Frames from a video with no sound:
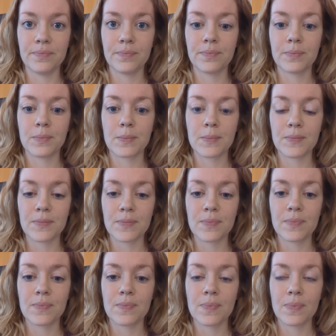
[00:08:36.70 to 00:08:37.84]

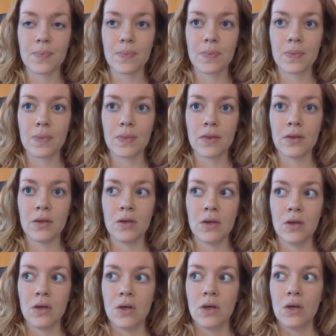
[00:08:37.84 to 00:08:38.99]

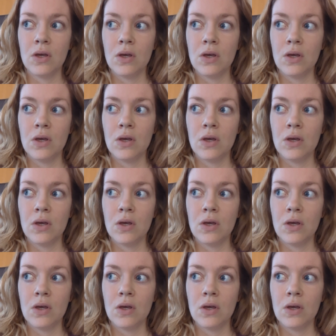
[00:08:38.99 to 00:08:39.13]
No one is speaking in this clip.